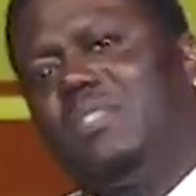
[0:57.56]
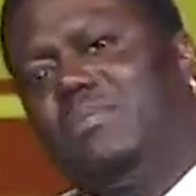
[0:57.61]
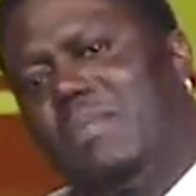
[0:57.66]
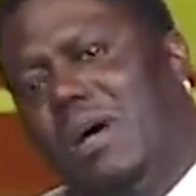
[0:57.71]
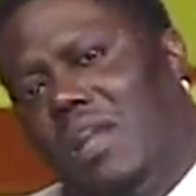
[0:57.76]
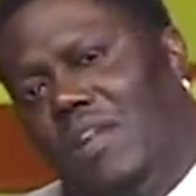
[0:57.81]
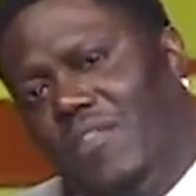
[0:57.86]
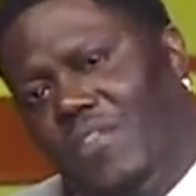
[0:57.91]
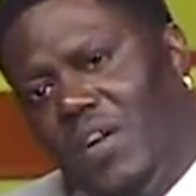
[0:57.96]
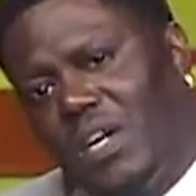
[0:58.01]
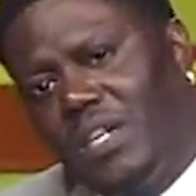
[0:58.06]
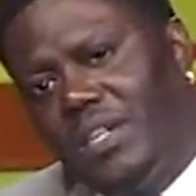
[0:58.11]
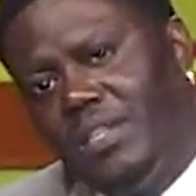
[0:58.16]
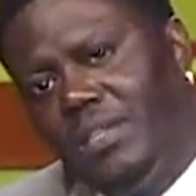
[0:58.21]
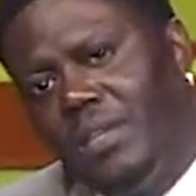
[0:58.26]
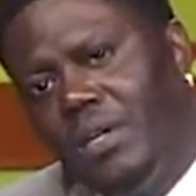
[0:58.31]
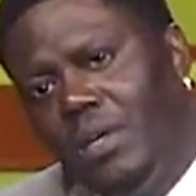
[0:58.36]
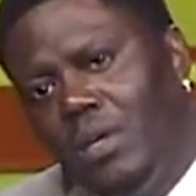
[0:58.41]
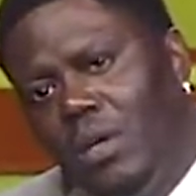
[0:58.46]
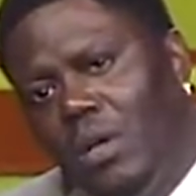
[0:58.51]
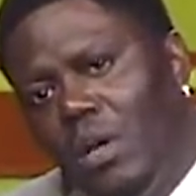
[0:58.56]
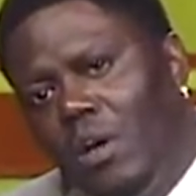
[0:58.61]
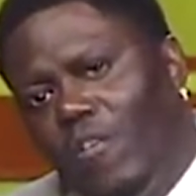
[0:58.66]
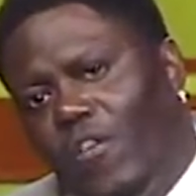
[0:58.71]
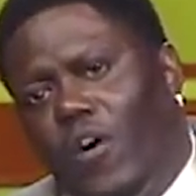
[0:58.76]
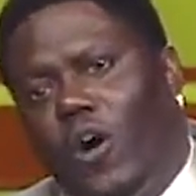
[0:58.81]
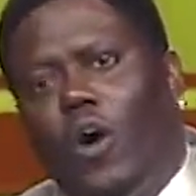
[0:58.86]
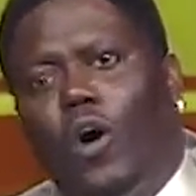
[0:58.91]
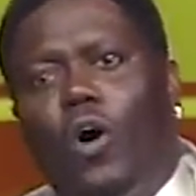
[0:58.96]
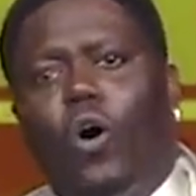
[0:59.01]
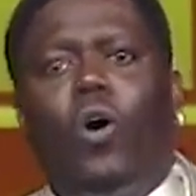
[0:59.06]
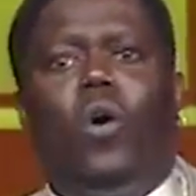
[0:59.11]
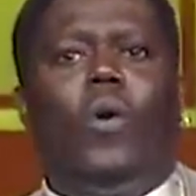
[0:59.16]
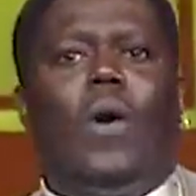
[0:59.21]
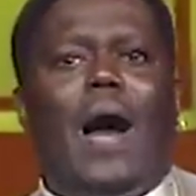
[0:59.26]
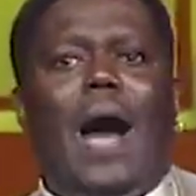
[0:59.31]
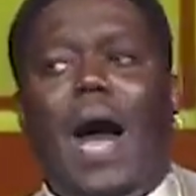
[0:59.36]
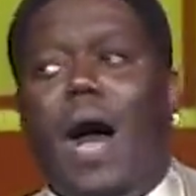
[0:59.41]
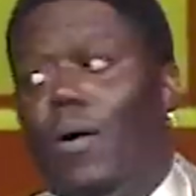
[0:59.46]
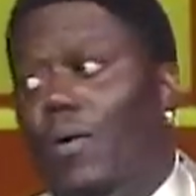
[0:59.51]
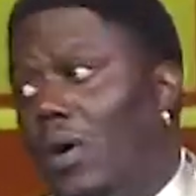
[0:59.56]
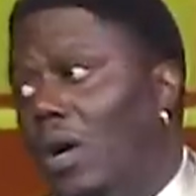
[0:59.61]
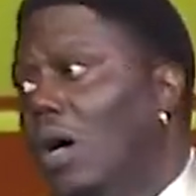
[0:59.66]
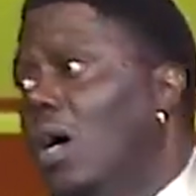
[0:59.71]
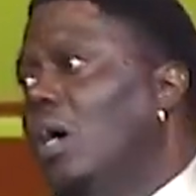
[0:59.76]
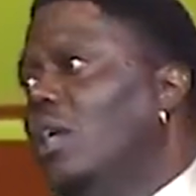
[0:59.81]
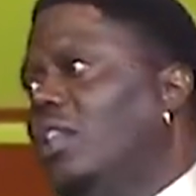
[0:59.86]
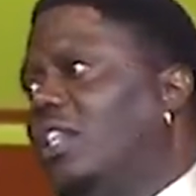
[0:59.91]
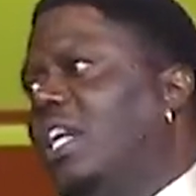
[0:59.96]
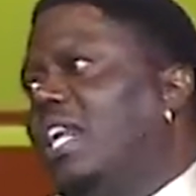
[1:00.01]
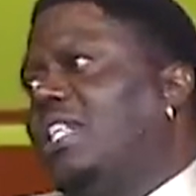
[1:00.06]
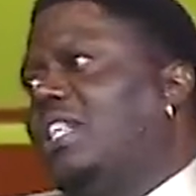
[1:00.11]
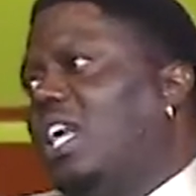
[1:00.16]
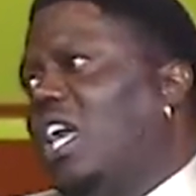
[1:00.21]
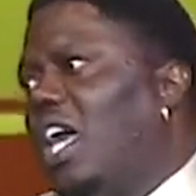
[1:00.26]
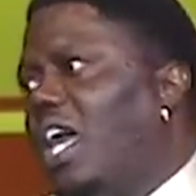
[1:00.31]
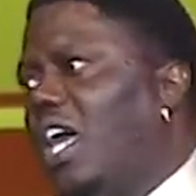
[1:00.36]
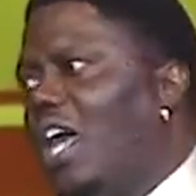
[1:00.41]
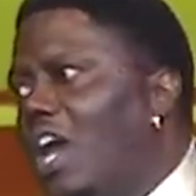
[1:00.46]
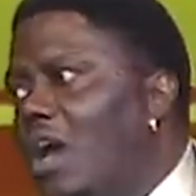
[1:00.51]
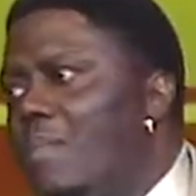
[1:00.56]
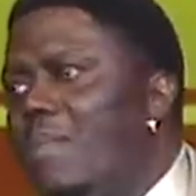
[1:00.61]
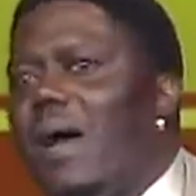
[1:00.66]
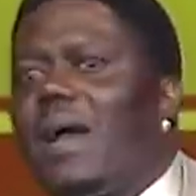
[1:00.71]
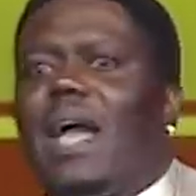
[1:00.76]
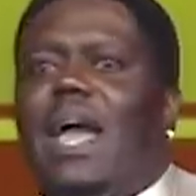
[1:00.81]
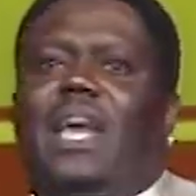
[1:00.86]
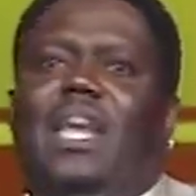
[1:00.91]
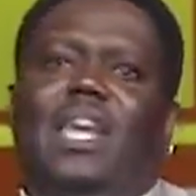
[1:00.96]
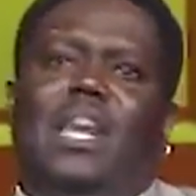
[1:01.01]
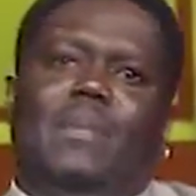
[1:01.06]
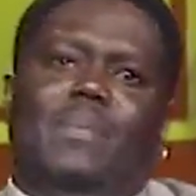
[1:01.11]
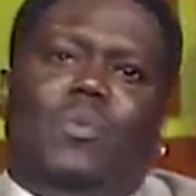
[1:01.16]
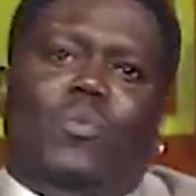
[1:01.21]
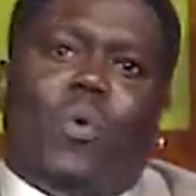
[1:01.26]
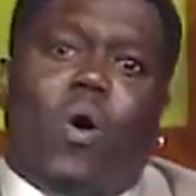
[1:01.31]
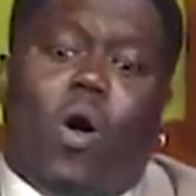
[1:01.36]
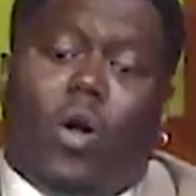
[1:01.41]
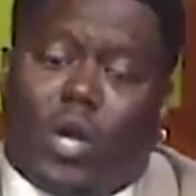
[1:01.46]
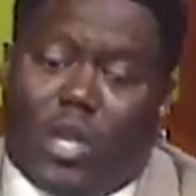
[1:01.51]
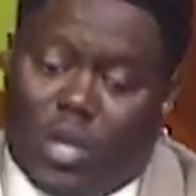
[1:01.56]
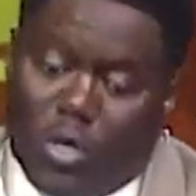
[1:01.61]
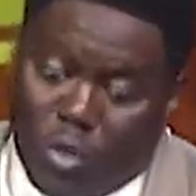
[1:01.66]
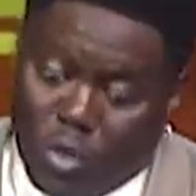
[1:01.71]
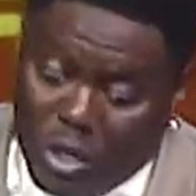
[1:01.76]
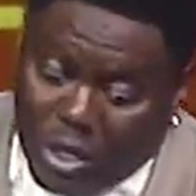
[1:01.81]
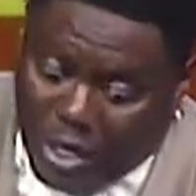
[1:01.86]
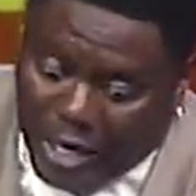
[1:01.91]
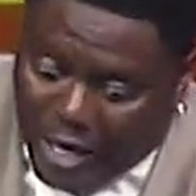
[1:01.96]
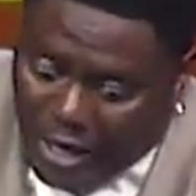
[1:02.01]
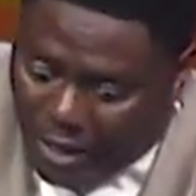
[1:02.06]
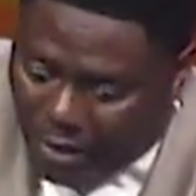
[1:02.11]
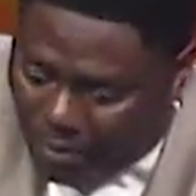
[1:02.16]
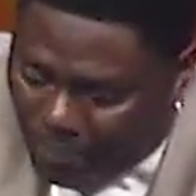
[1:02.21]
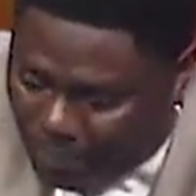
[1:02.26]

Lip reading: motherfucker for a whole hour. Then at the end, everybody gotta get up and walk and go look at him.